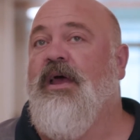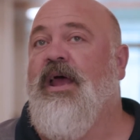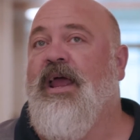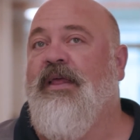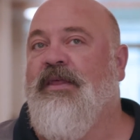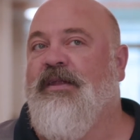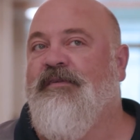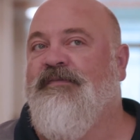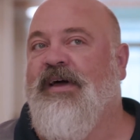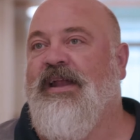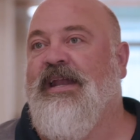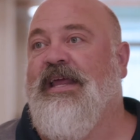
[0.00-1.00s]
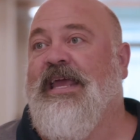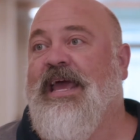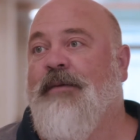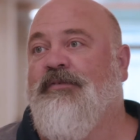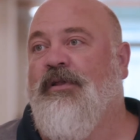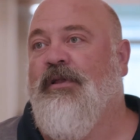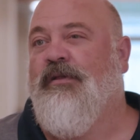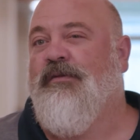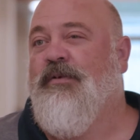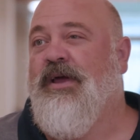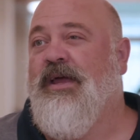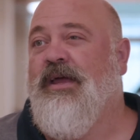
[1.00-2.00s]
and then to find any gaps along the
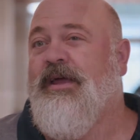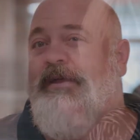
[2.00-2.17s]
way.